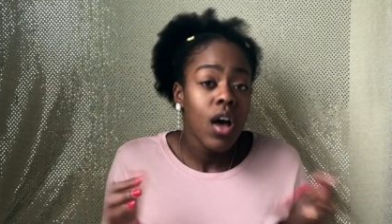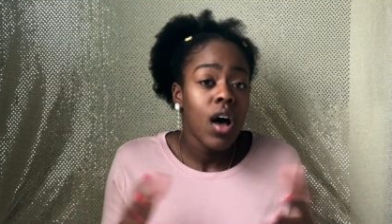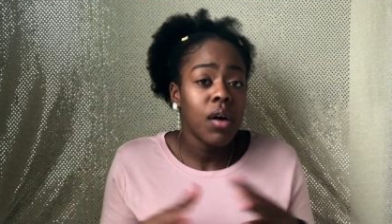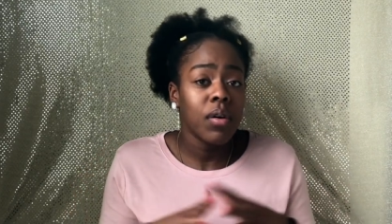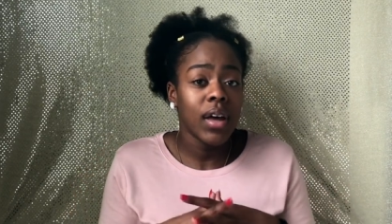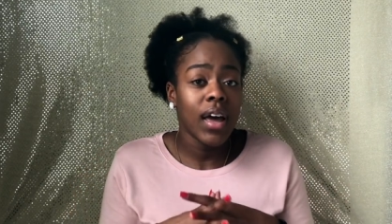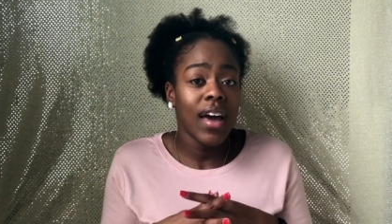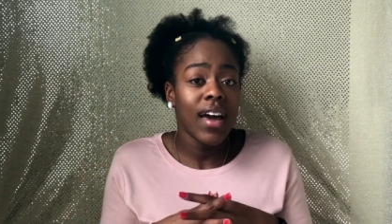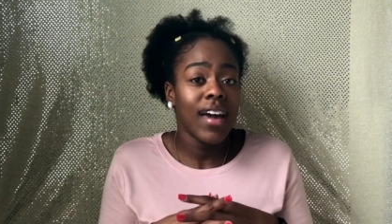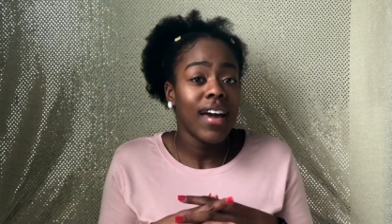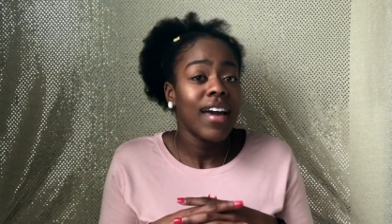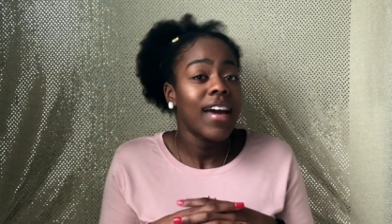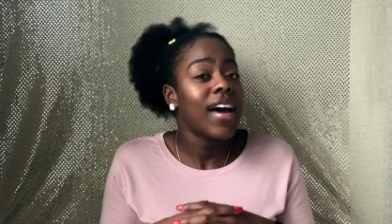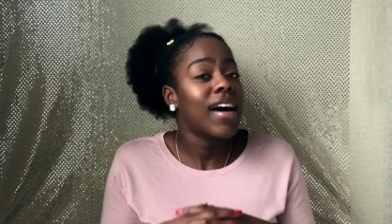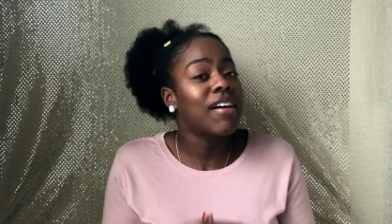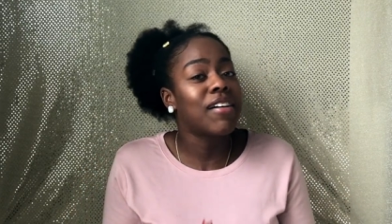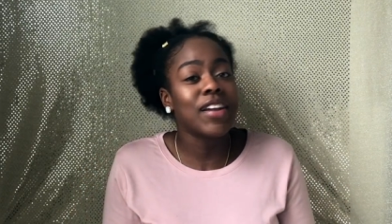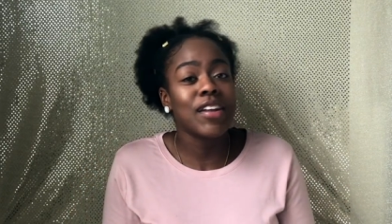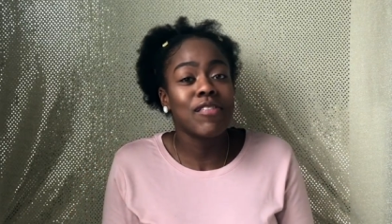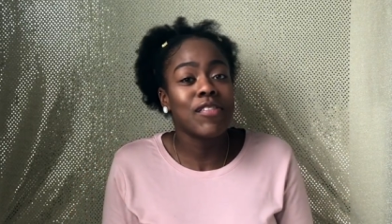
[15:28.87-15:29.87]
Okay,
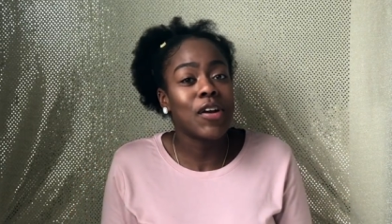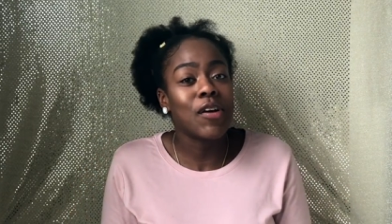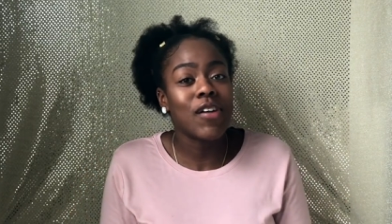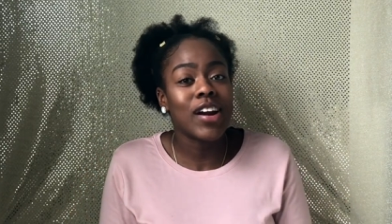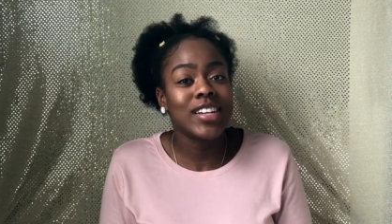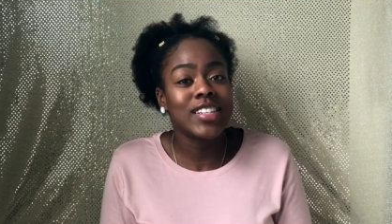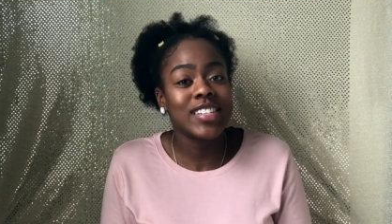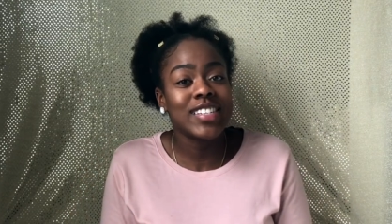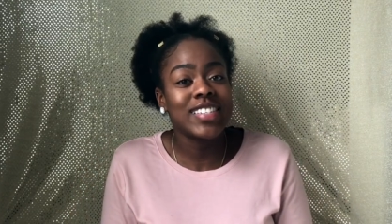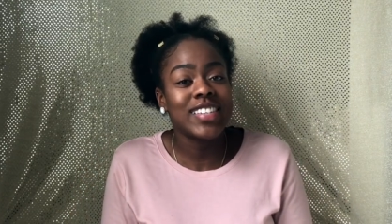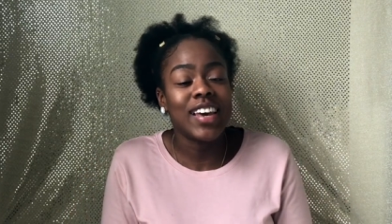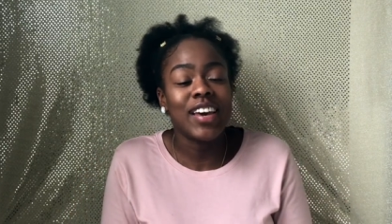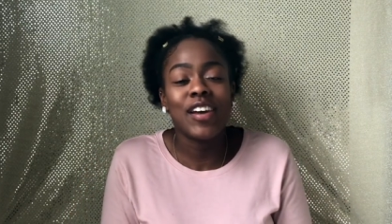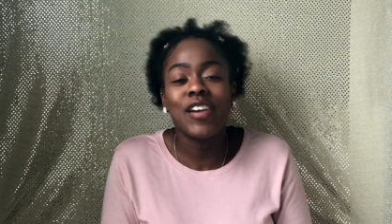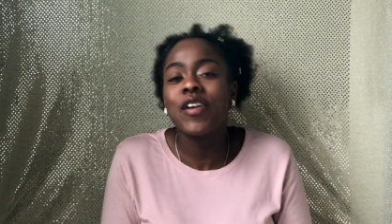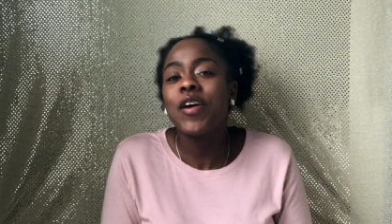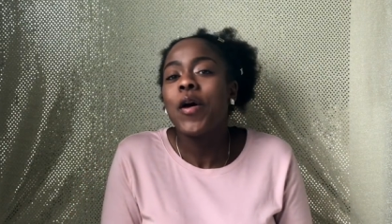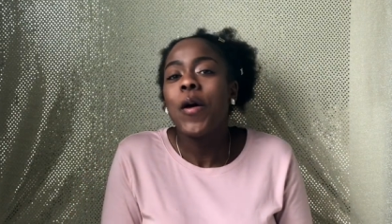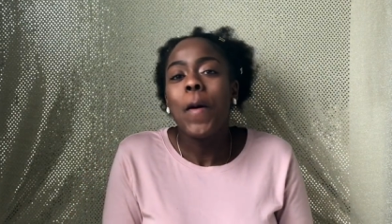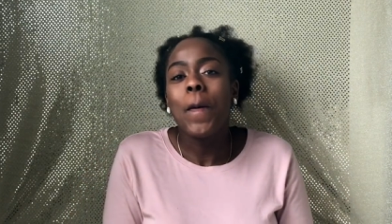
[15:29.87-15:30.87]
I don't even know what I just
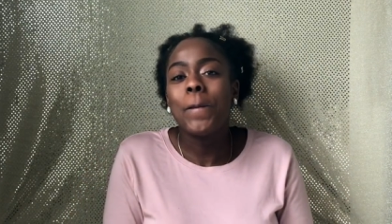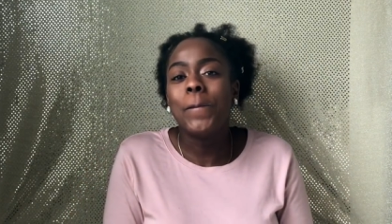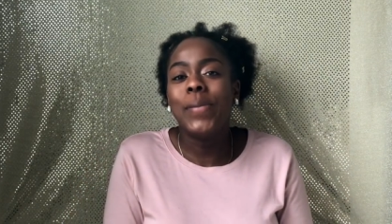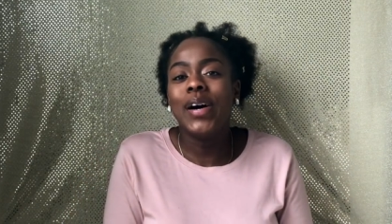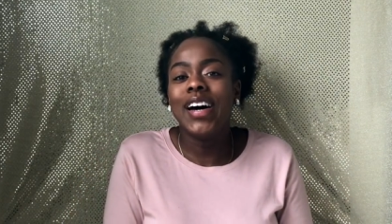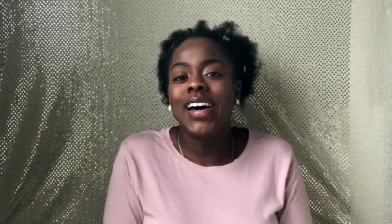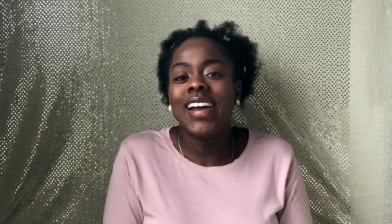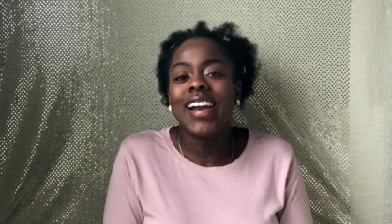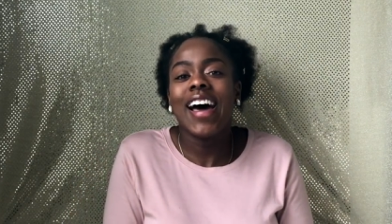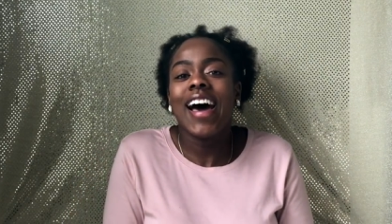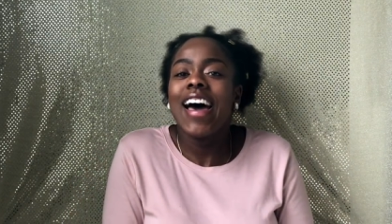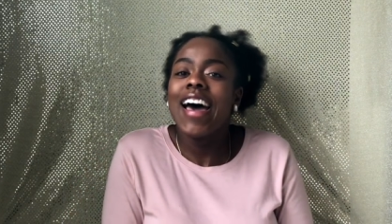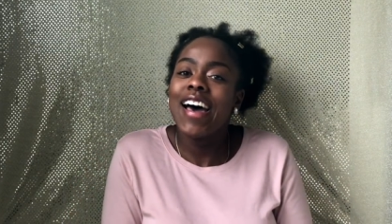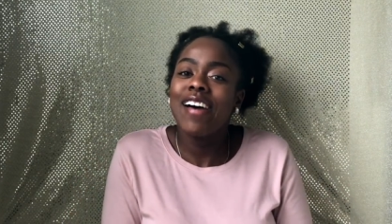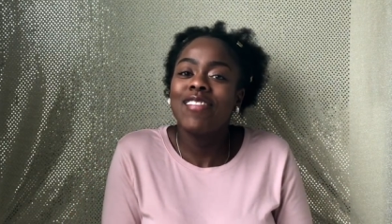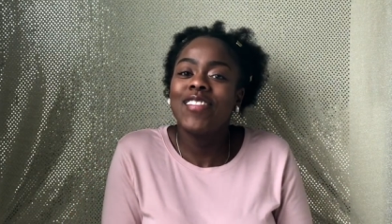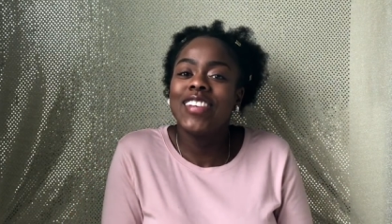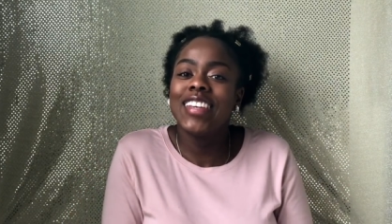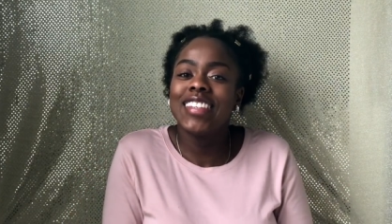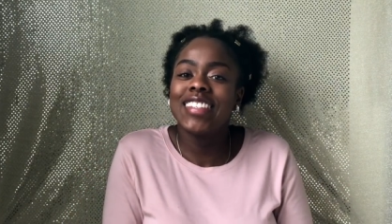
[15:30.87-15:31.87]
said. But I
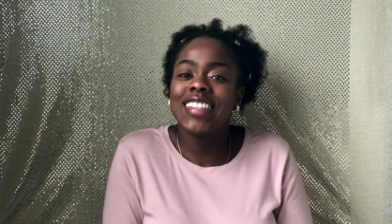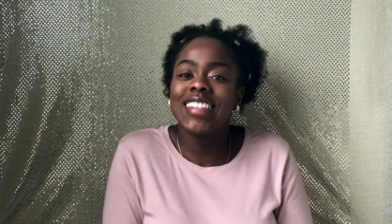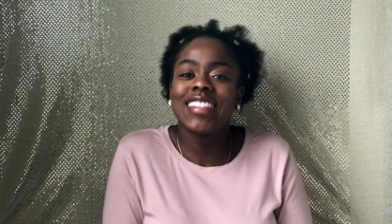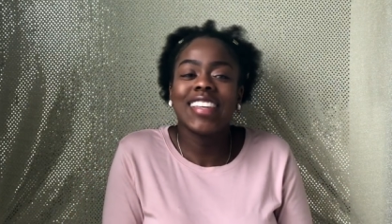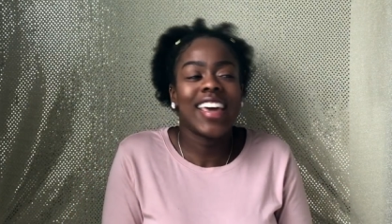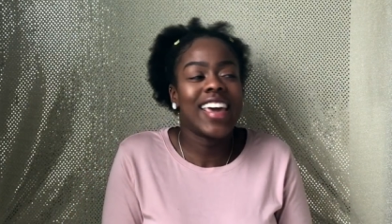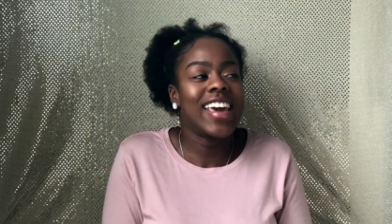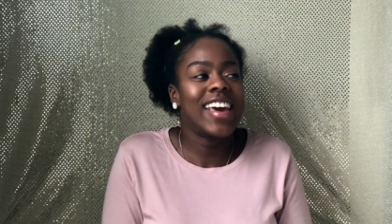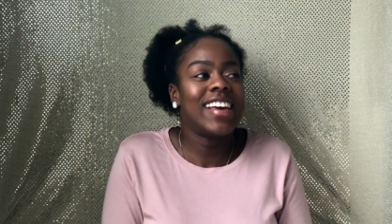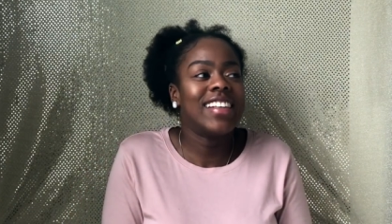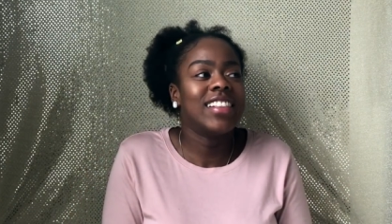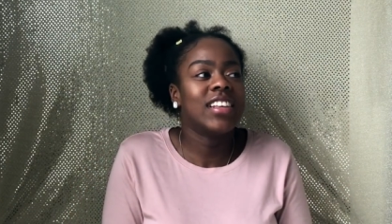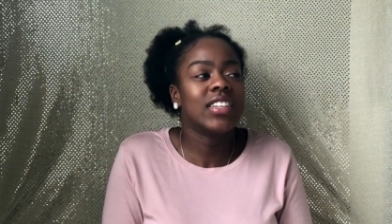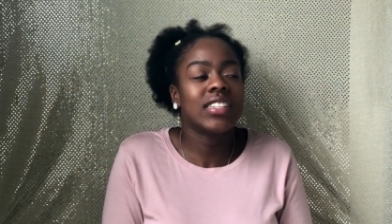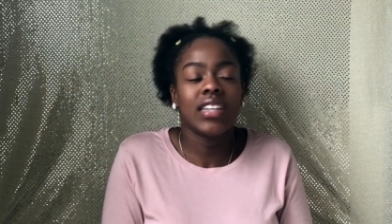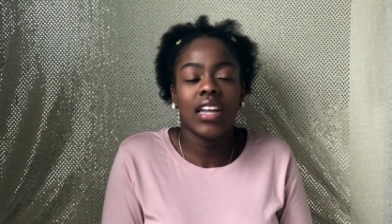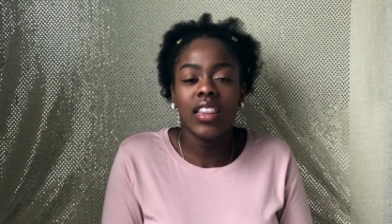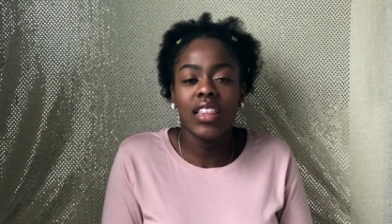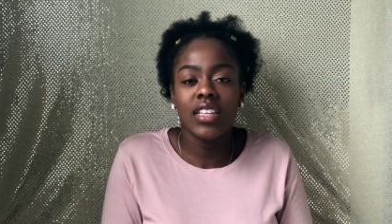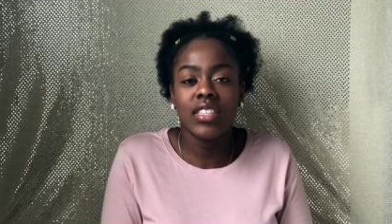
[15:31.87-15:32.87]
have Jesus and
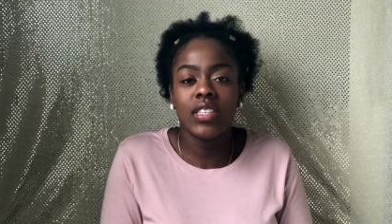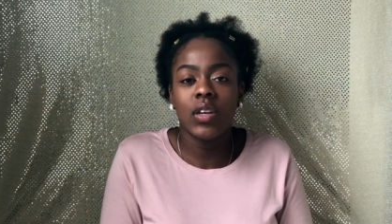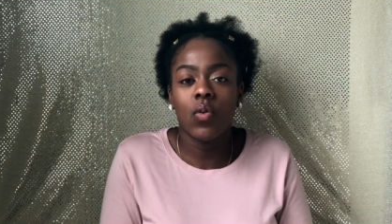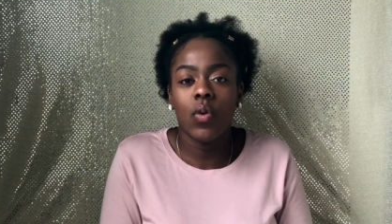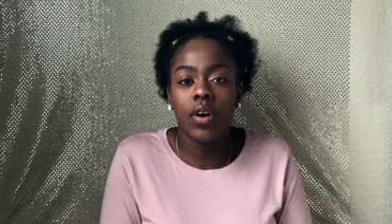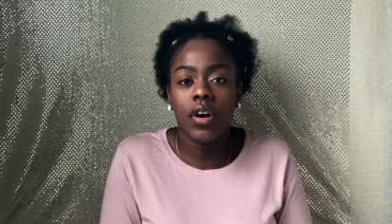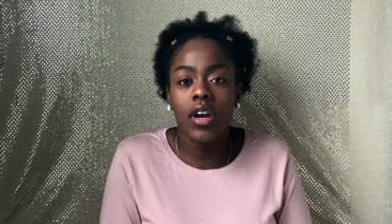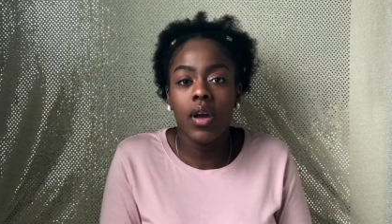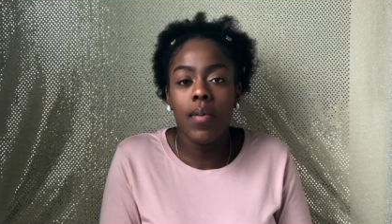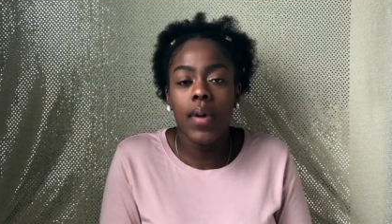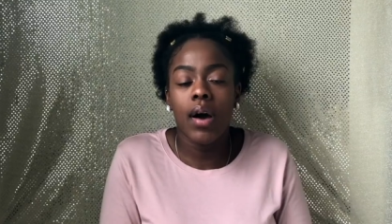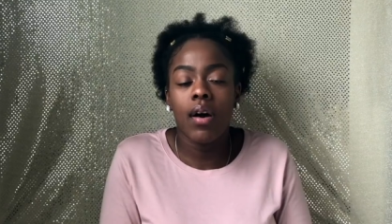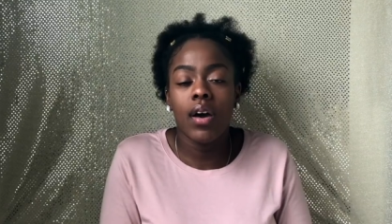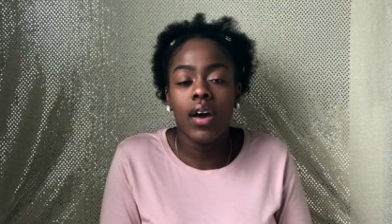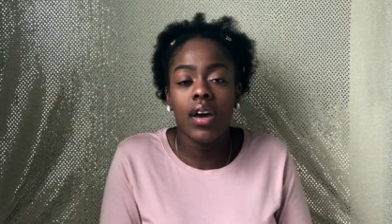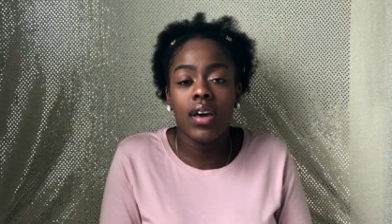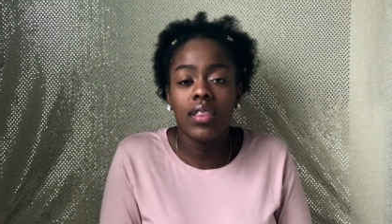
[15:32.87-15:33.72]
there's nothing to worry about.